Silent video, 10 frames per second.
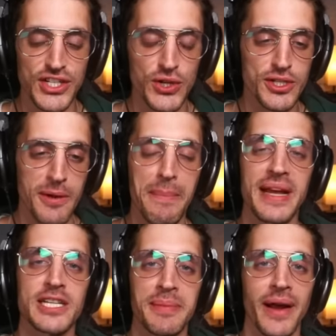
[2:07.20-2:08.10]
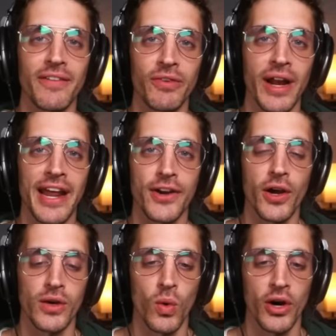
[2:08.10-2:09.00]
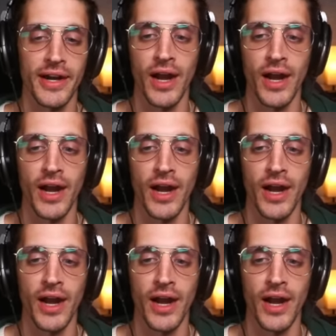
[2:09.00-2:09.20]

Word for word: this used to piss me off when I had to go to work